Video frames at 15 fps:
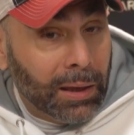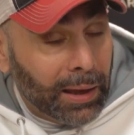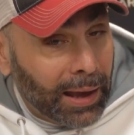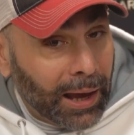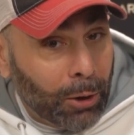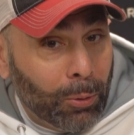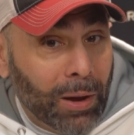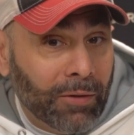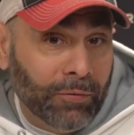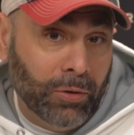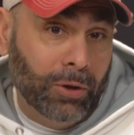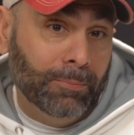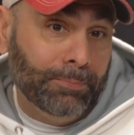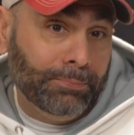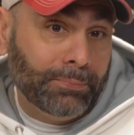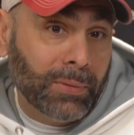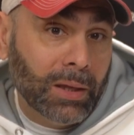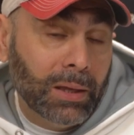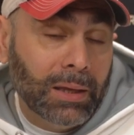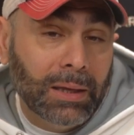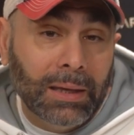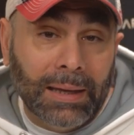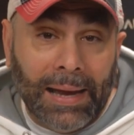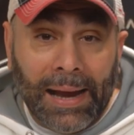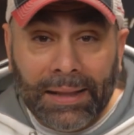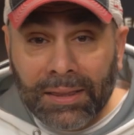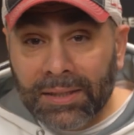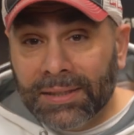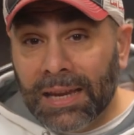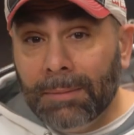However,
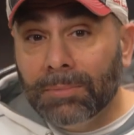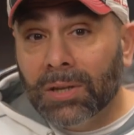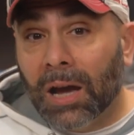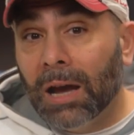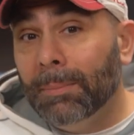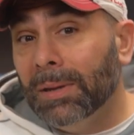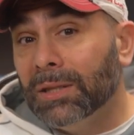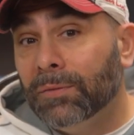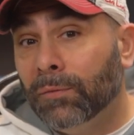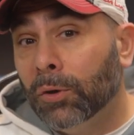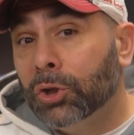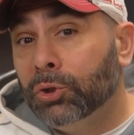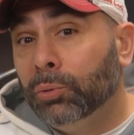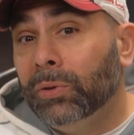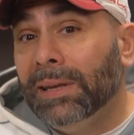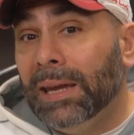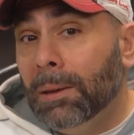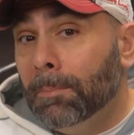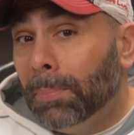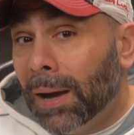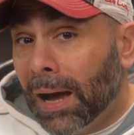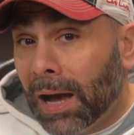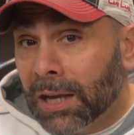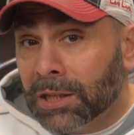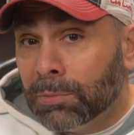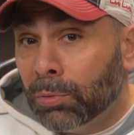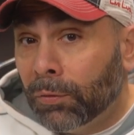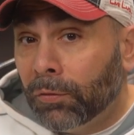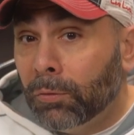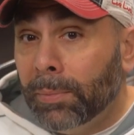at the same time, it's virtually
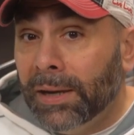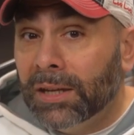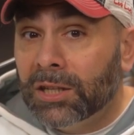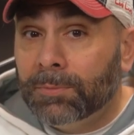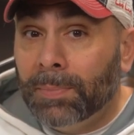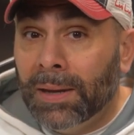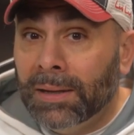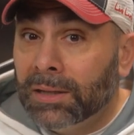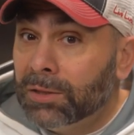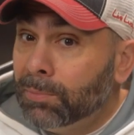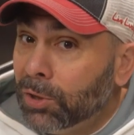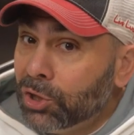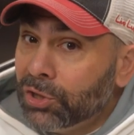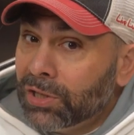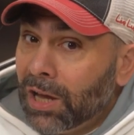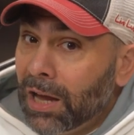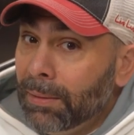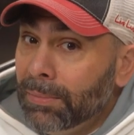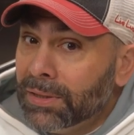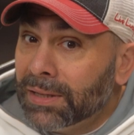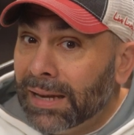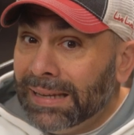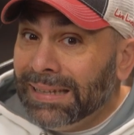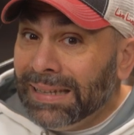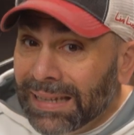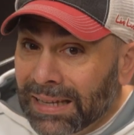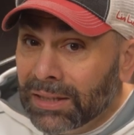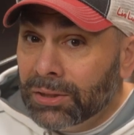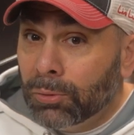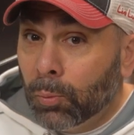impossible for me to spend as much time as I
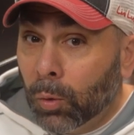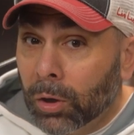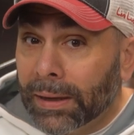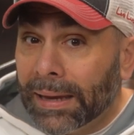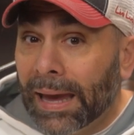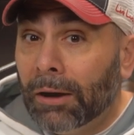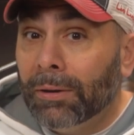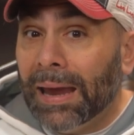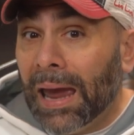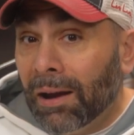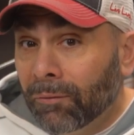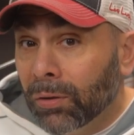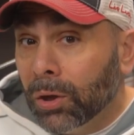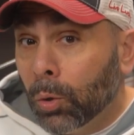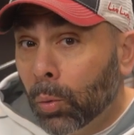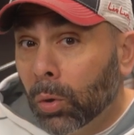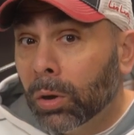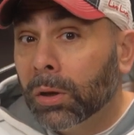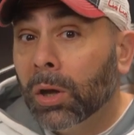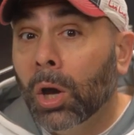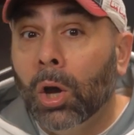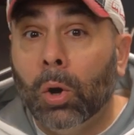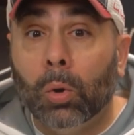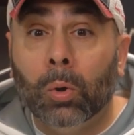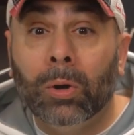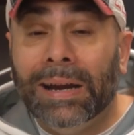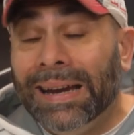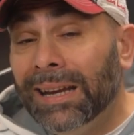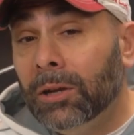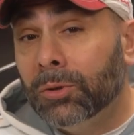need to work out every quirk
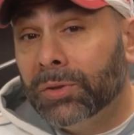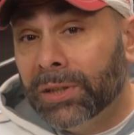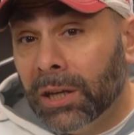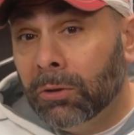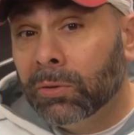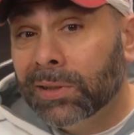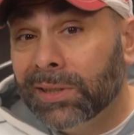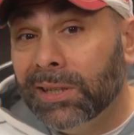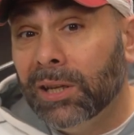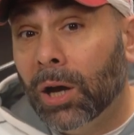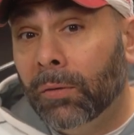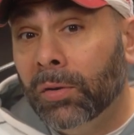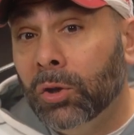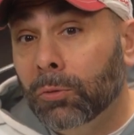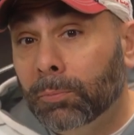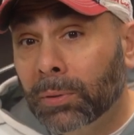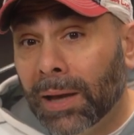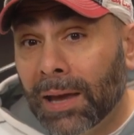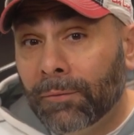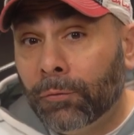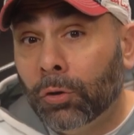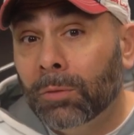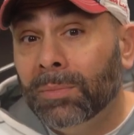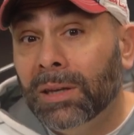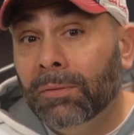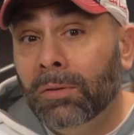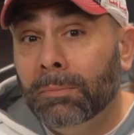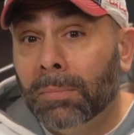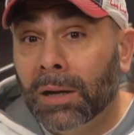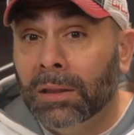or idiosyncrasy of a new platform
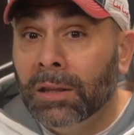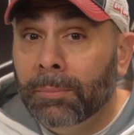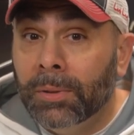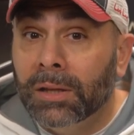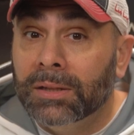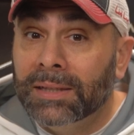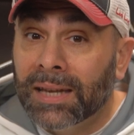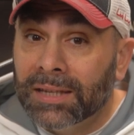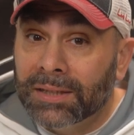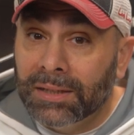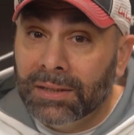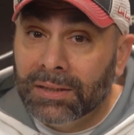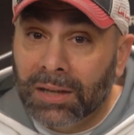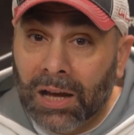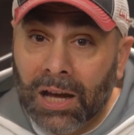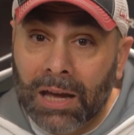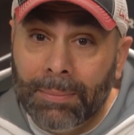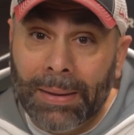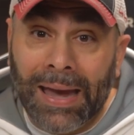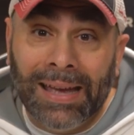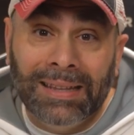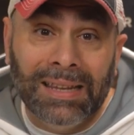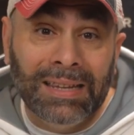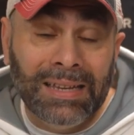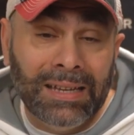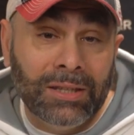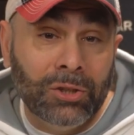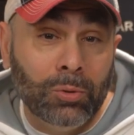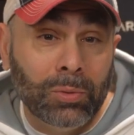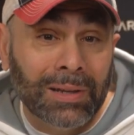given my limited testing time and the
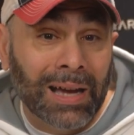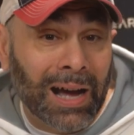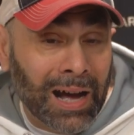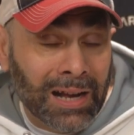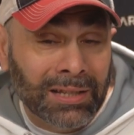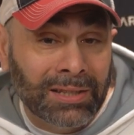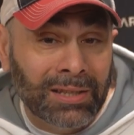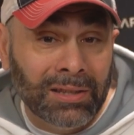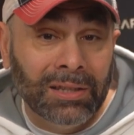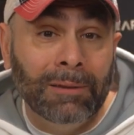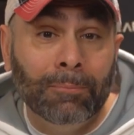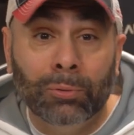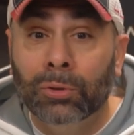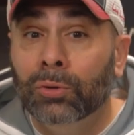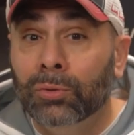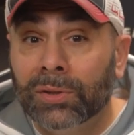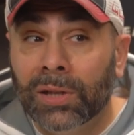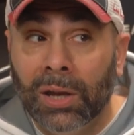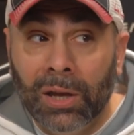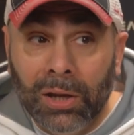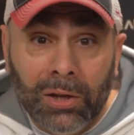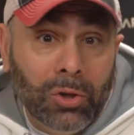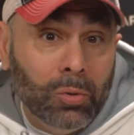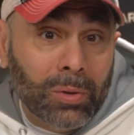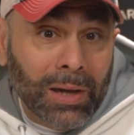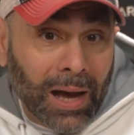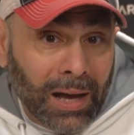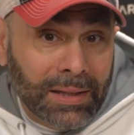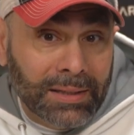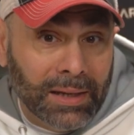need to constantly produce new
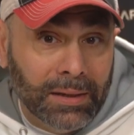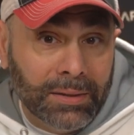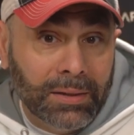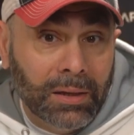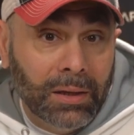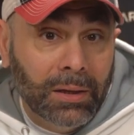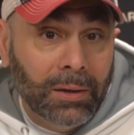content.